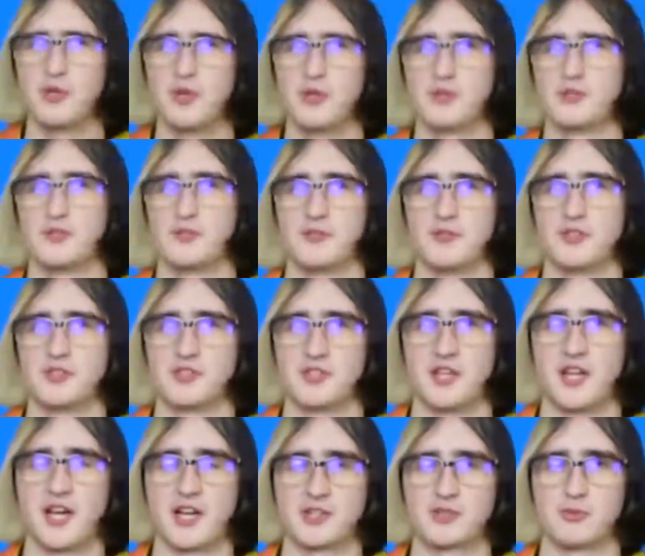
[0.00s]
knows if there's an
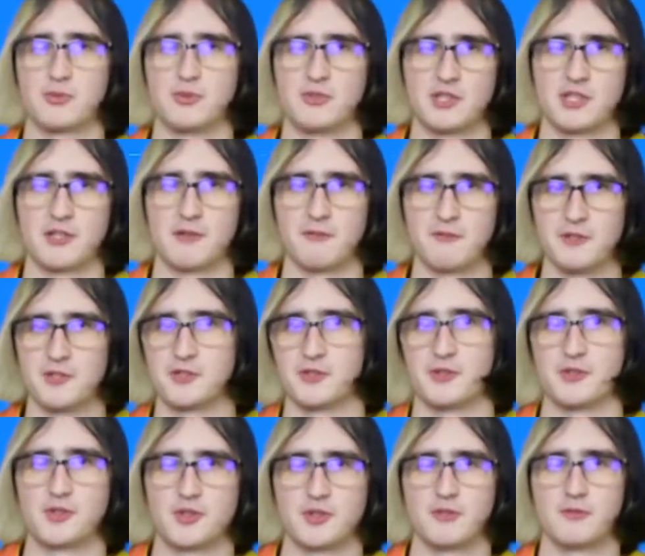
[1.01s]
actual
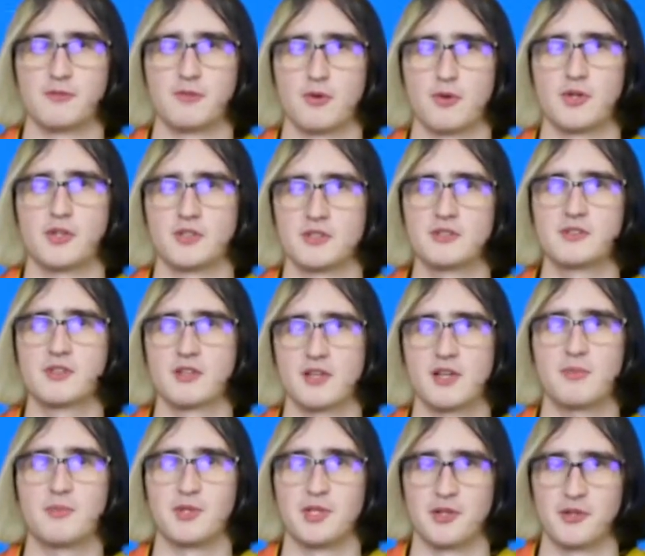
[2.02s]
official term for it,
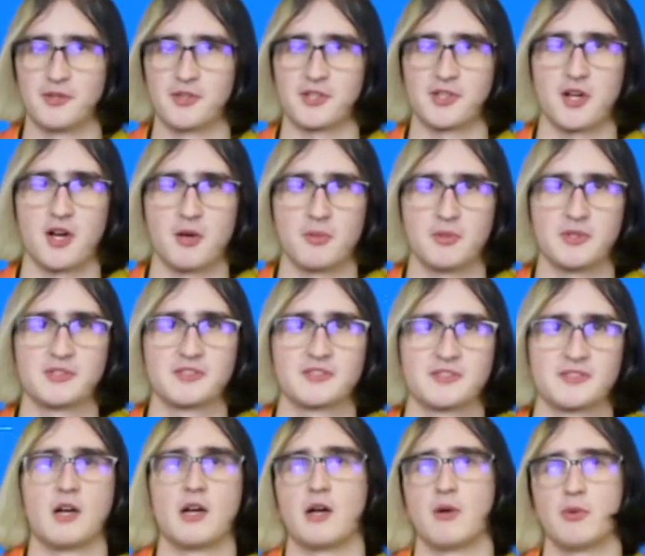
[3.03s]
let me know in the comments.
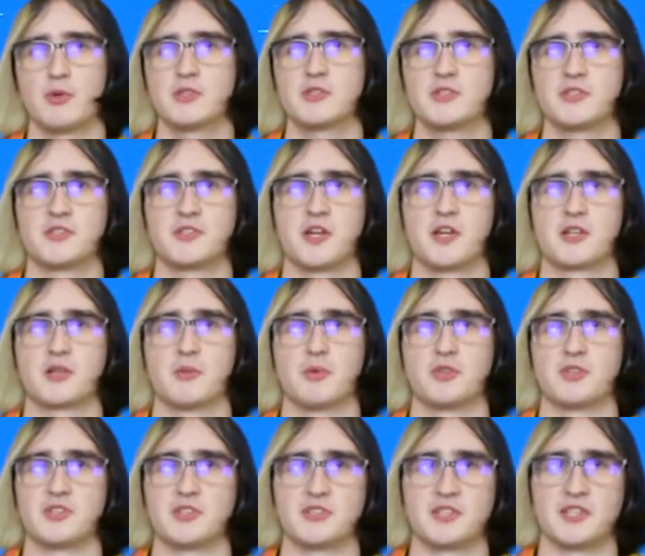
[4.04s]
I wanted to talk
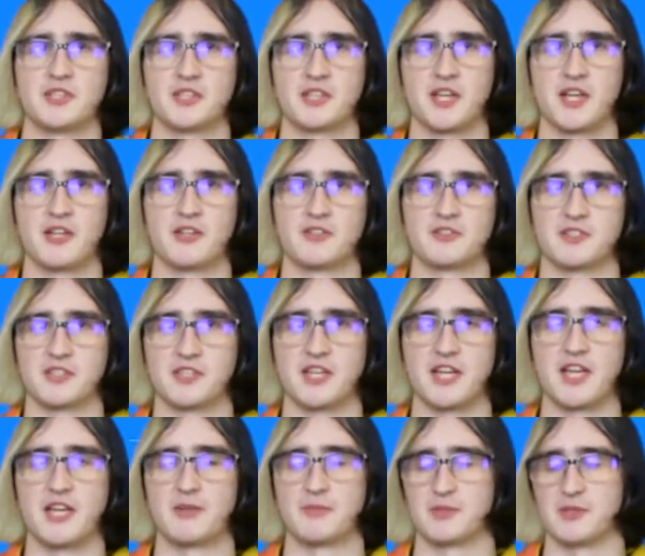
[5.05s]
about these indicators in
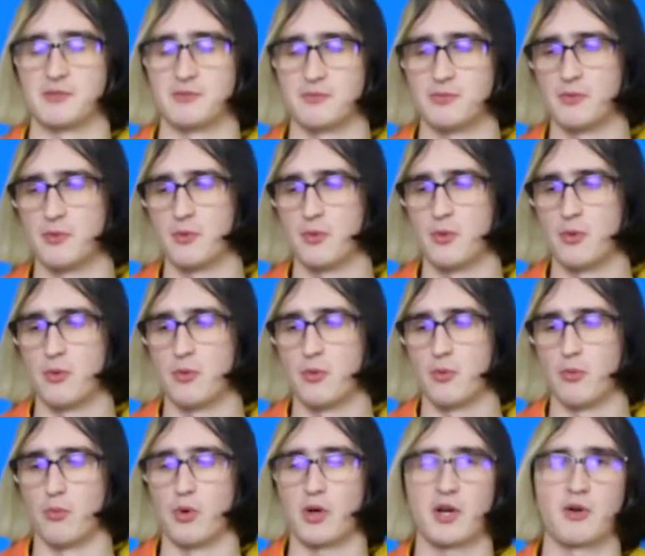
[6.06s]
games and
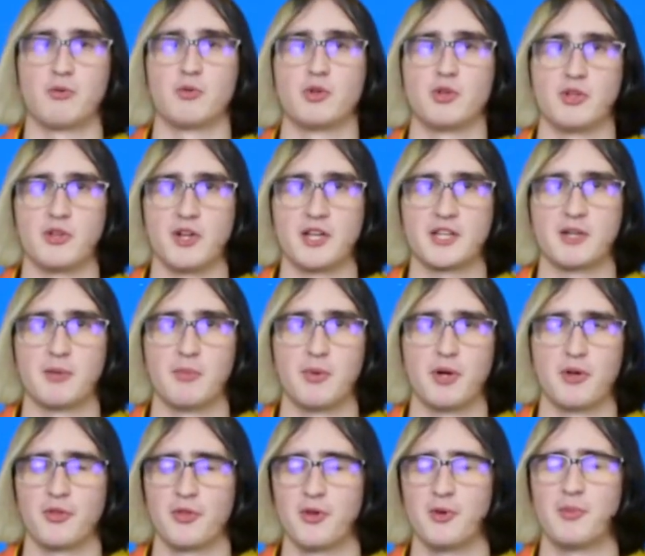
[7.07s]
what I really like
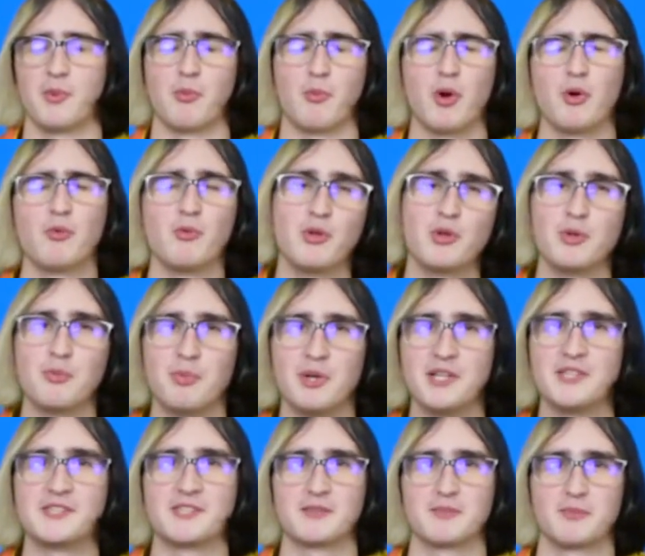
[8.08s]
about them and what really
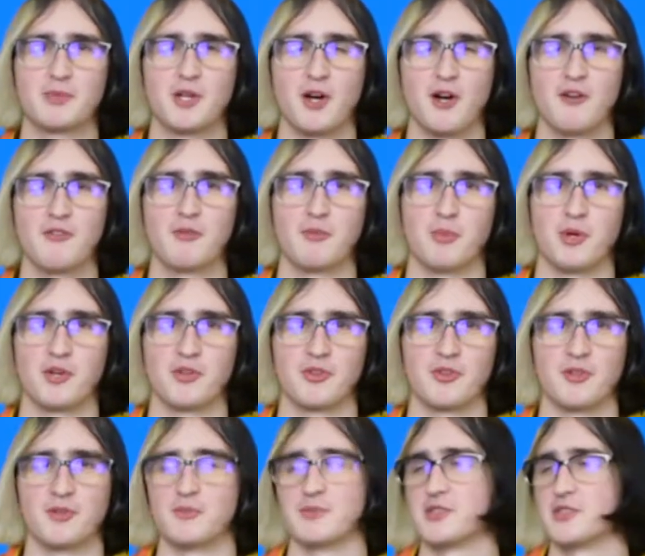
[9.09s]
pisses me off about
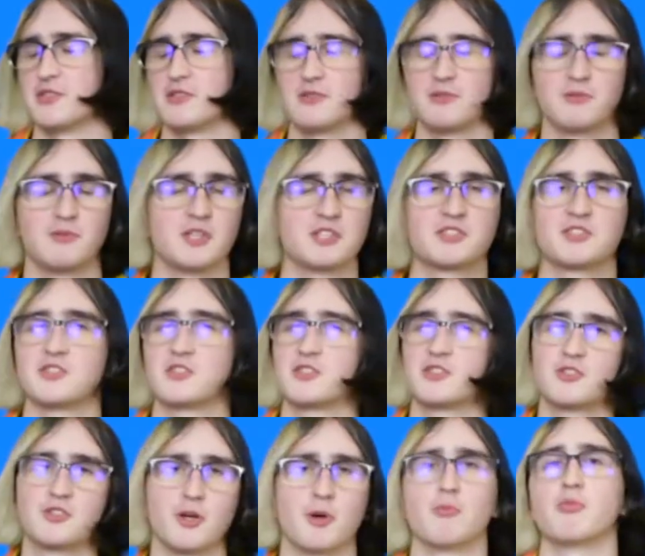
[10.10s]
them, so let's
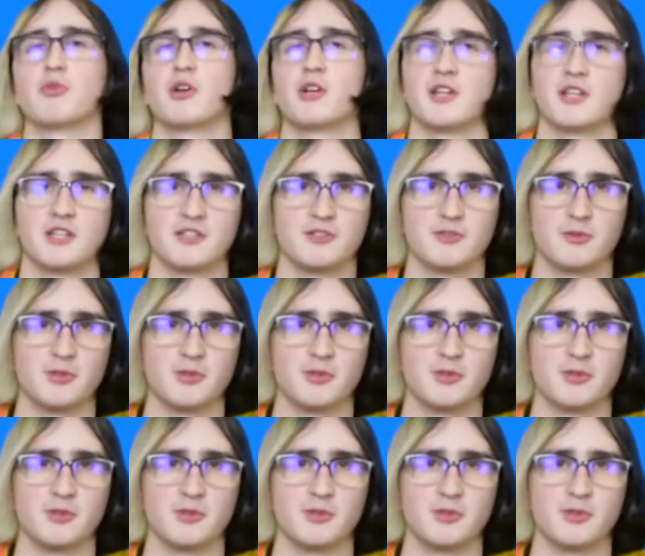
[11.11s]
just jump right into